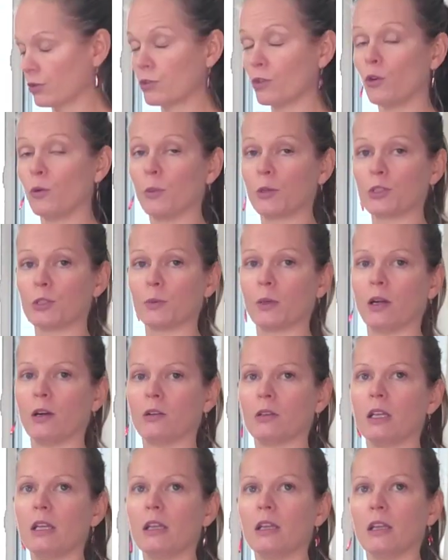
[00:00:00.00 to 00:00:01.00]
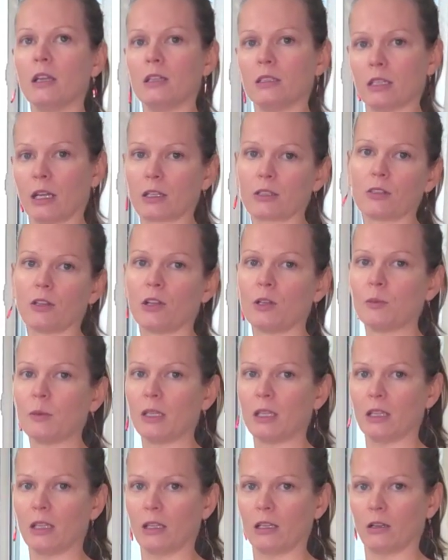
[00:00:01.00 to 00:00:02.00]
so much about
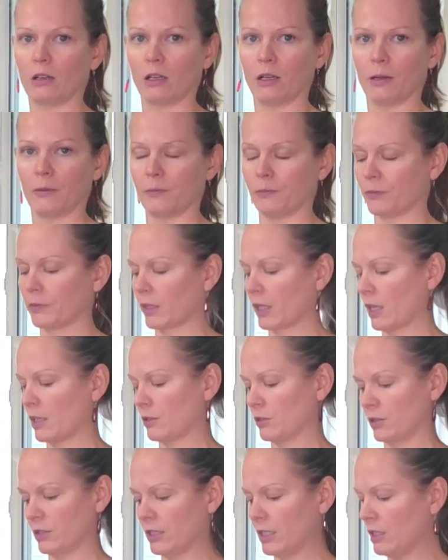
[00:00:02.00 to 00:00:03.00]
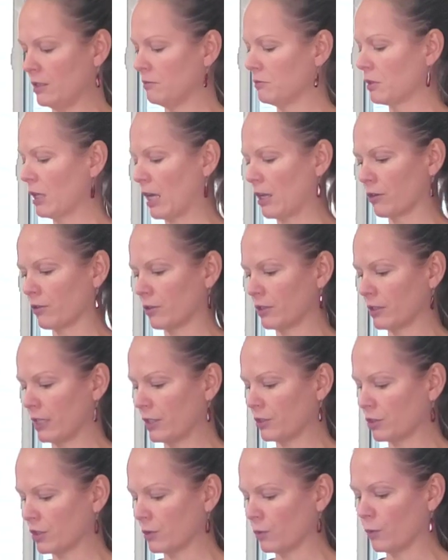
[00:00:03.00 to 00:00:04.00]
taxonomy um, and seed
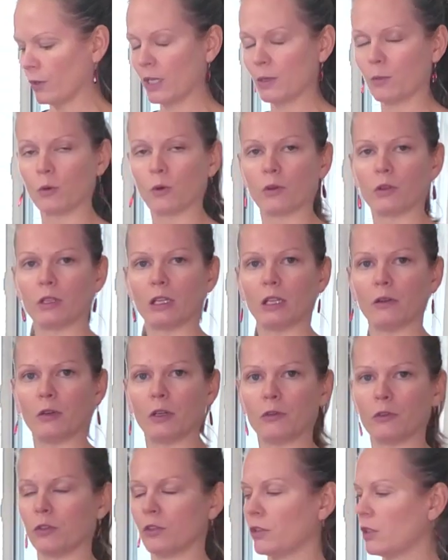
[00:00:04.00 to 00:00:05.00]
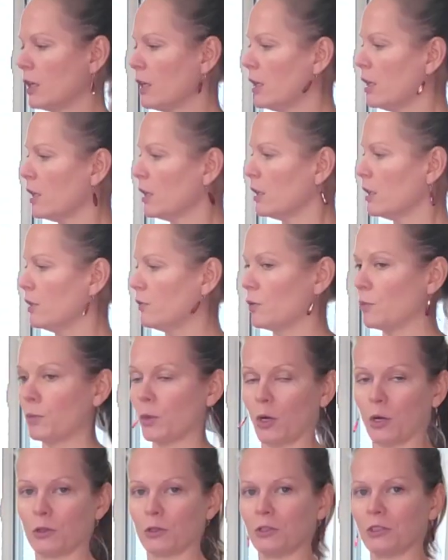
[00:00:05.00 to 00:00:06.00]
categorization, way more than I've ever even
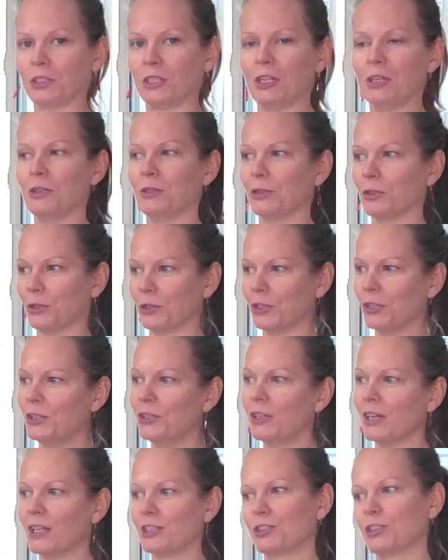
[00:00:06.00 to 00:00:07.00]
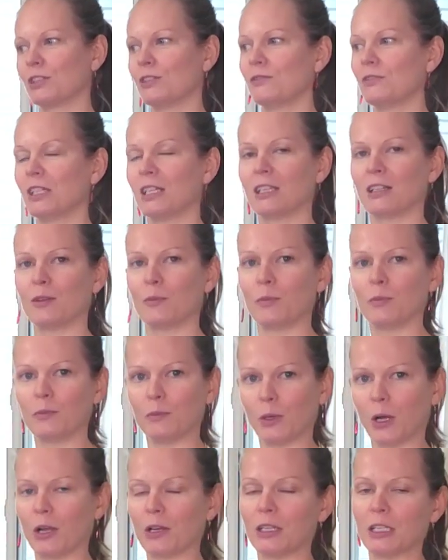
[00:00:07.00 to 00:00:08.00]
bothered to learn. I should have taken a
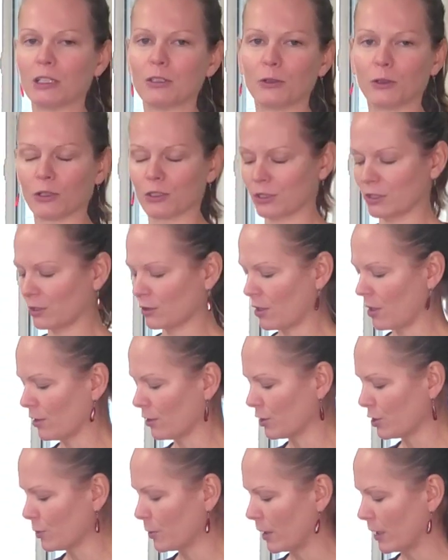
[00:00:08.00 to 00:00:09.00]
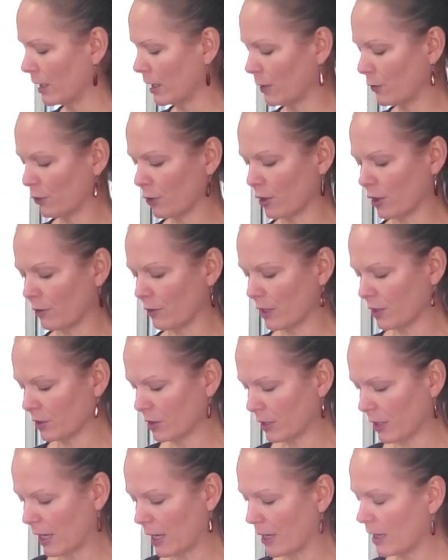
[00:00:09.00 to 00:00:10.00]
botany course in college, but I never got around
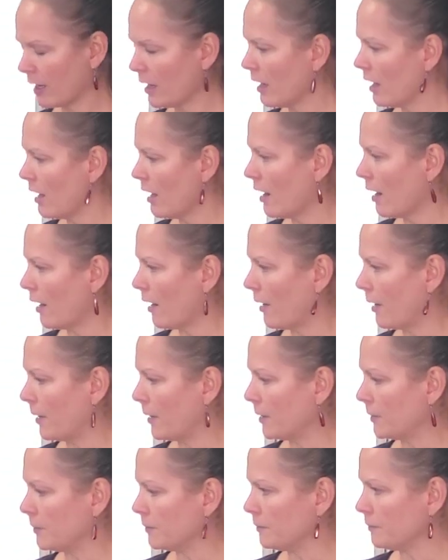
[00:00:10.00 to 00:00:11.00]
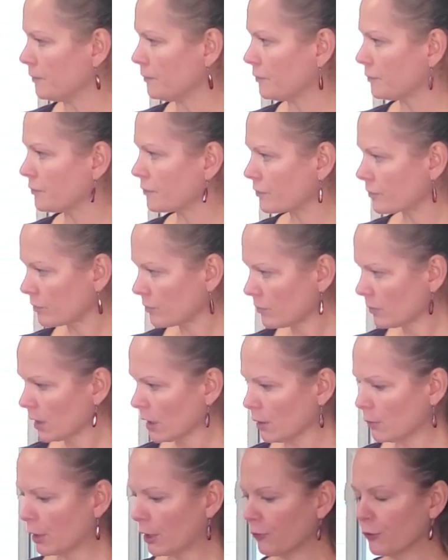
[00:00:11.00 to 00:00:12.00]
to that. Um,
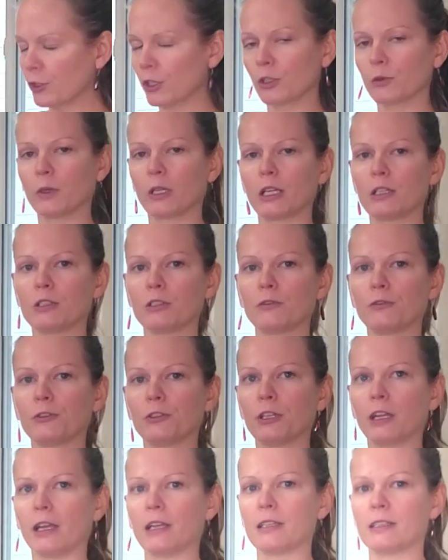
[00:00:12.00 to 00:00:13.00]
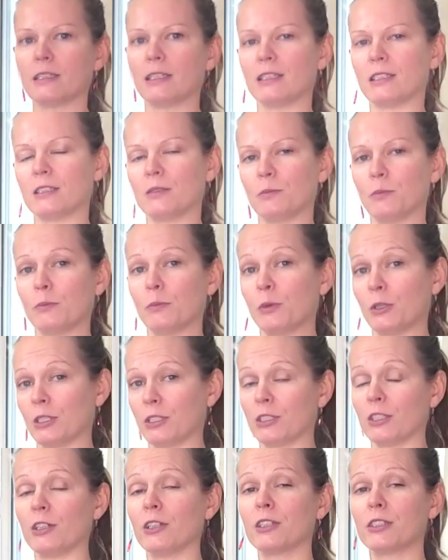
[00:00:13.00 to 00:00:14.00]
and I figured what I'd do for you guys is put
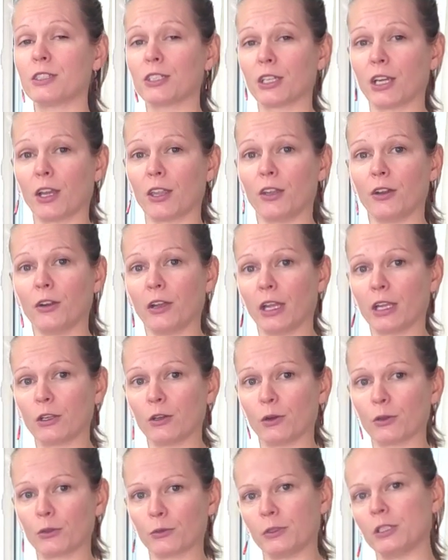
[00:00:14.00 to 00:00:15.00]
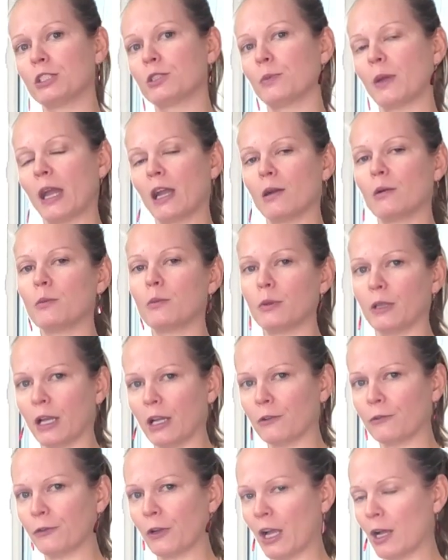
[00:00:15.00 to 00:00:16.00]
a series together and go through each
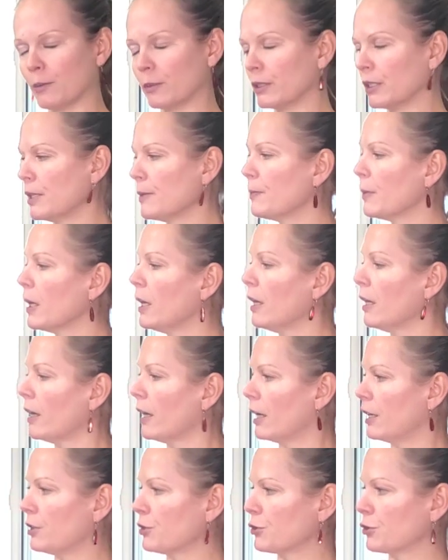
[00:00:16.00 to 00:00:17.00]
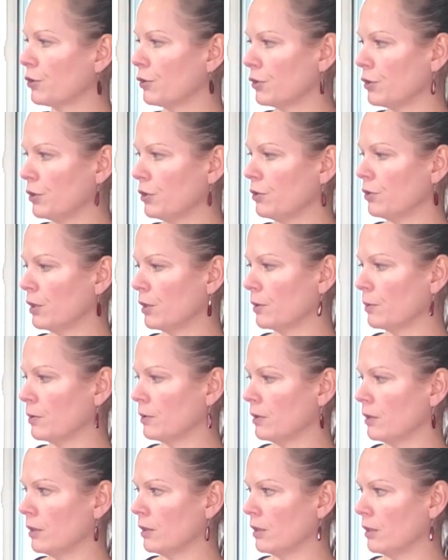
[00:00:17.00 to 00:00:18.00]
plant family and show you
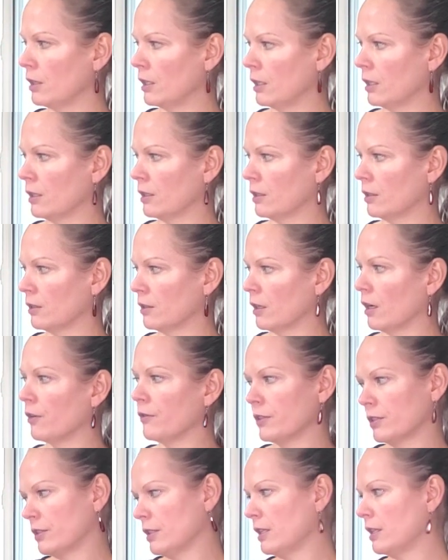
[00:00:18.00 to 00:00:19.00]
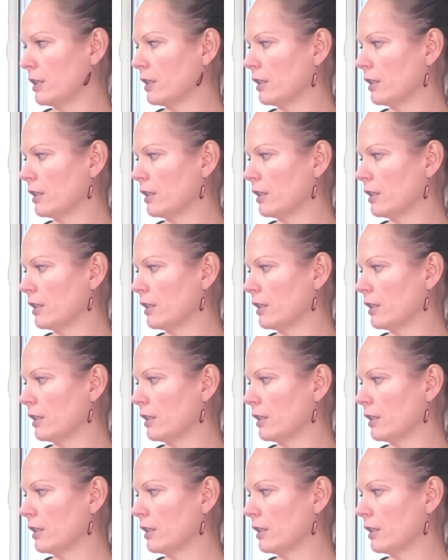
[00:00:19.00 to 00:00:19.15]
the, the obviously